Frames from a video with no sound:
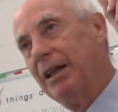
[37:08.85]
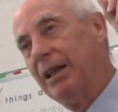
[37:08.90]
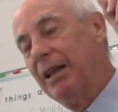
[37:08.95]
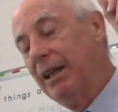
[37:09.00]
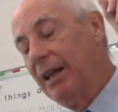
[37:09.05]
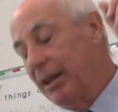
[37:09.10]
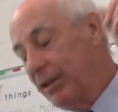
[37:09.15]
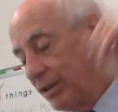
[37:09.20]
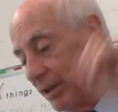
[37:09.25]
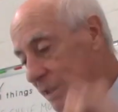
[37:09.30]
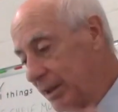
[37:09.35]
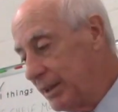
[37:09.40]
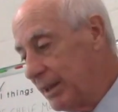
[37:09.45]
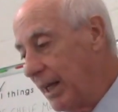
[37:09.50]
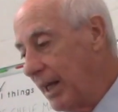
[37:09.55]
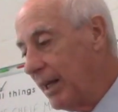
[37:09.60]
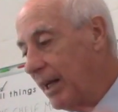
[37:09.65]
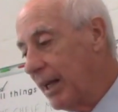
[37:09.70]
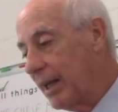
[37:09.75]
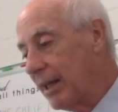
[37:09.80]
and I shouldn't say
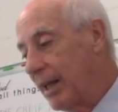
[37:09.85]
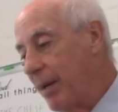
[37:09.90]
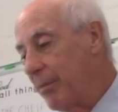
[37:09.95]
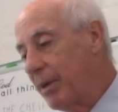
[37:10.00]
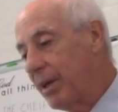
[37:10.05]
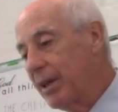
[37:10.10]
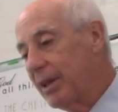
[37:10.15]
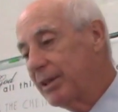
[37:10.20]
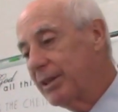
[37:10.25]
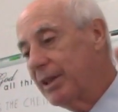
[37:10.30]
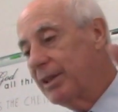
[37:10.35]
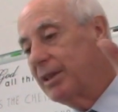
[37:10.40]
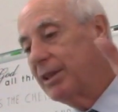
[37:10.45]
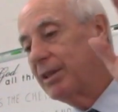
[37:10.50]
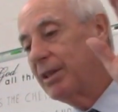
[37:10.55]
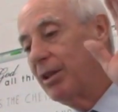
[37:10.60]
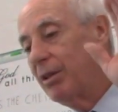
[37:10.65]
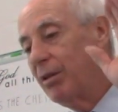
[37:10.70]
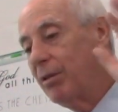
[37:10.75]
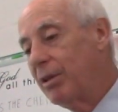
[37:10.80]
it like that because this
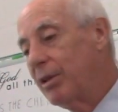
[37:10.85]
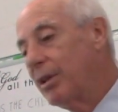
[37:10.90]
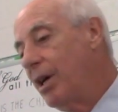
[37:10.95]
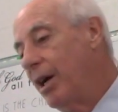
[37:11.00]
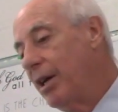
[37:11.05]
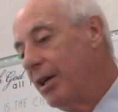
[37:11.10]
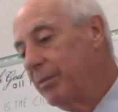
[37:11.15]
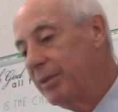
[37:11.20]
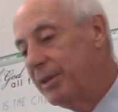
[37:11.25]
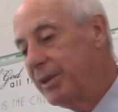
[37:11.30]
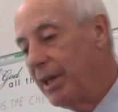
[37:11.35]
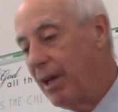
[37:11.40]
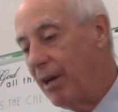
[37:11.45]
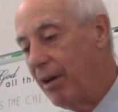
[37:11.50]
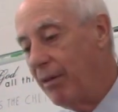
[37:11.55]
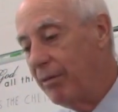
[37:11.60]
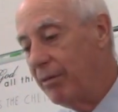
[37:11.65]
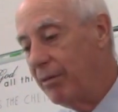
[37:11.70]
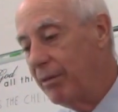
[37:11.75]
is the Lord God himself.